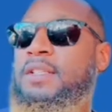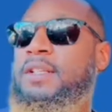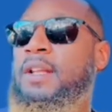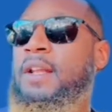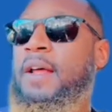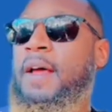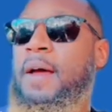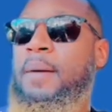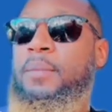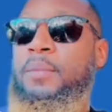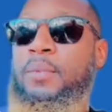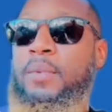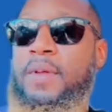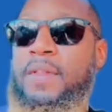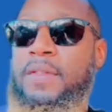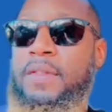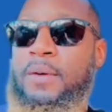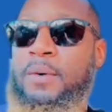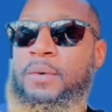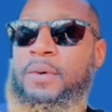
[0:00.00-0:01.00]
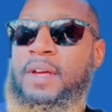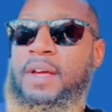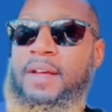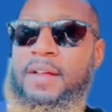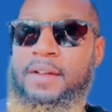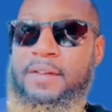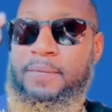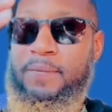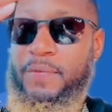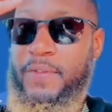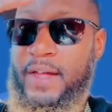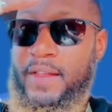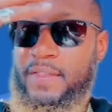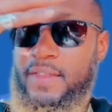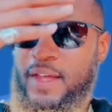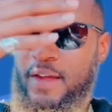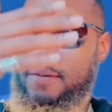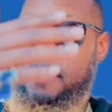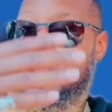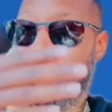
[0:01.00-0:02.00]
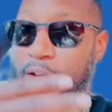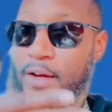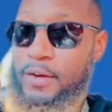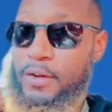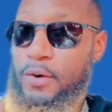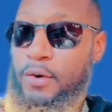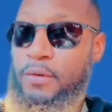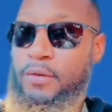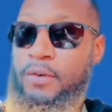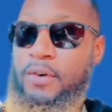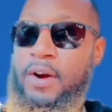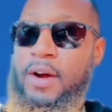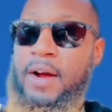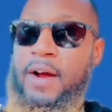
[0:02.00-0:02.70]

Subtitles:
labyrinth, that they veil over our